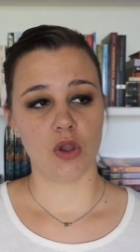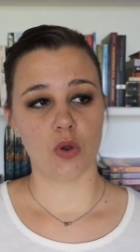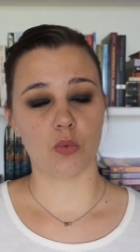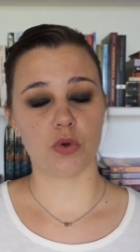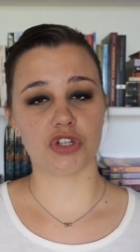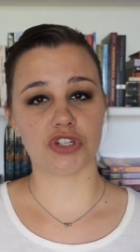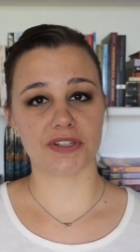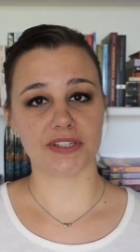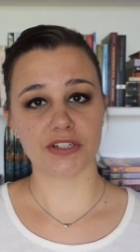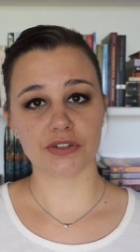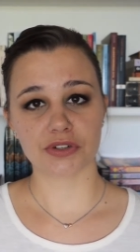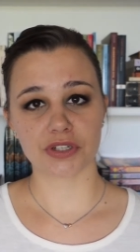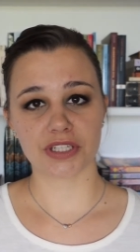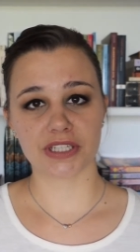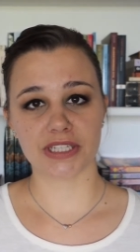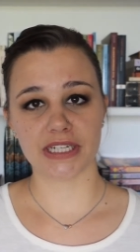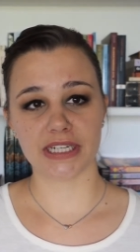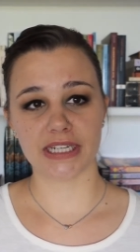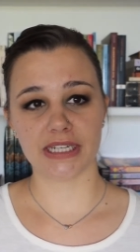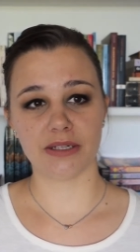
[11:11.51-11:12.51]
which is
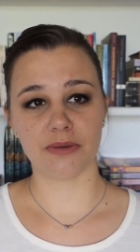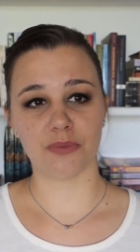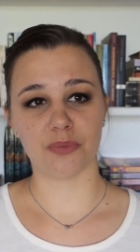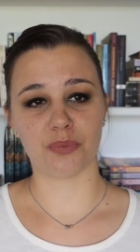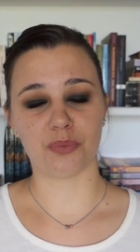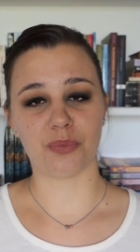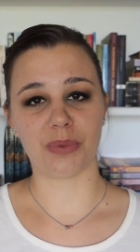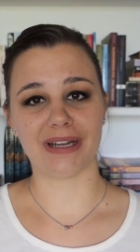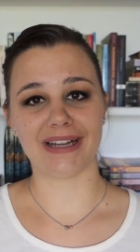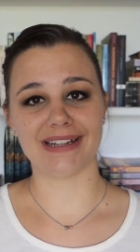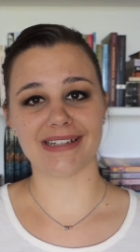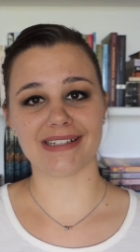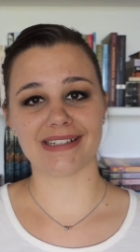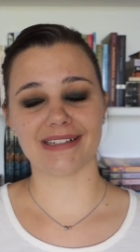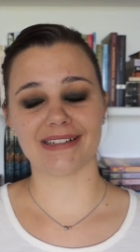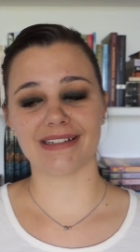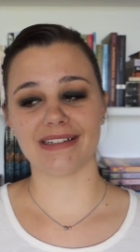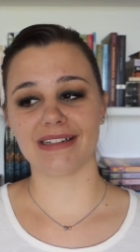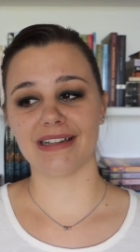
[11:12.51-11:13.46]
interesting, but